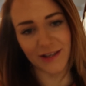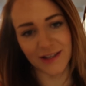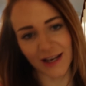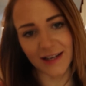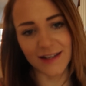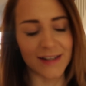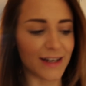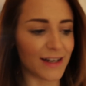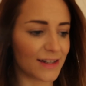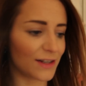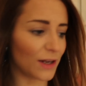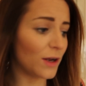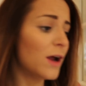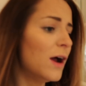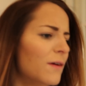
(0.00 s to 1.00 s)
for the dentist
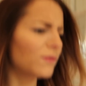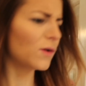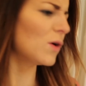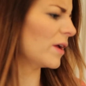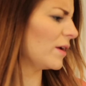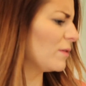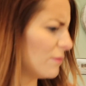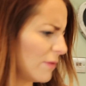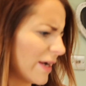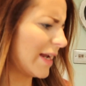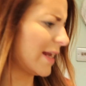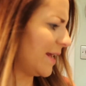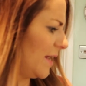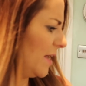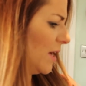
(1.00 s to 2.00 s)
so vlogging
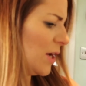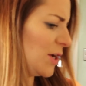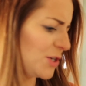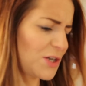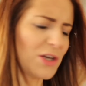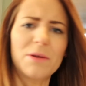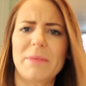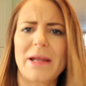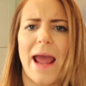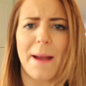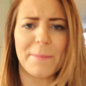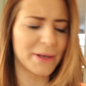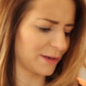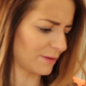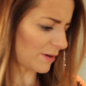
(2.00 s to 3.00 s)
really shouldn't be
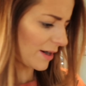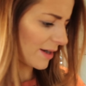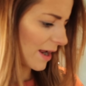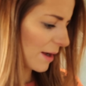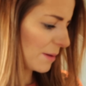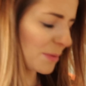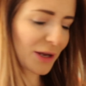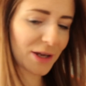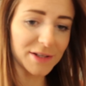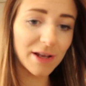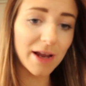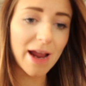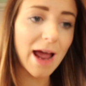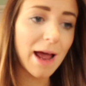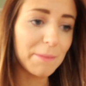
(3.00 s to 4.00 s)
happening right now because
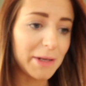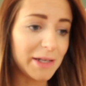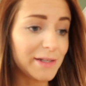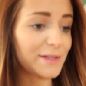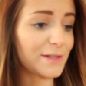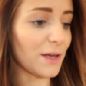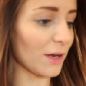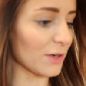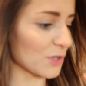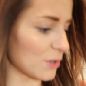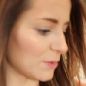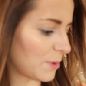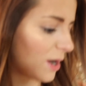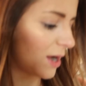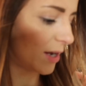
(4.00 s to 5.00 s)
I am in such
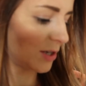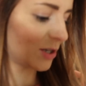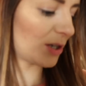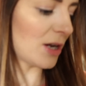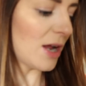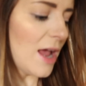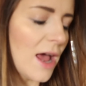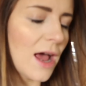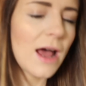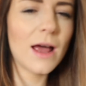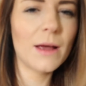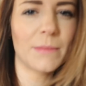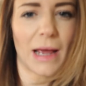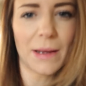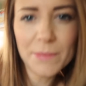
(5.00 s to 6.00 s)
a rush
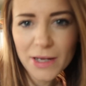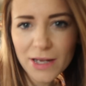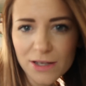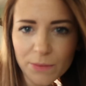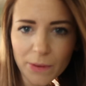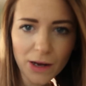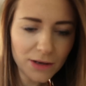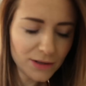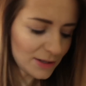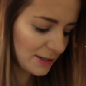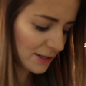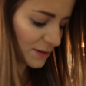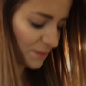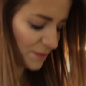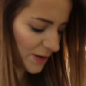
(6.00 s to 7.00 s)
um, and because we're going to this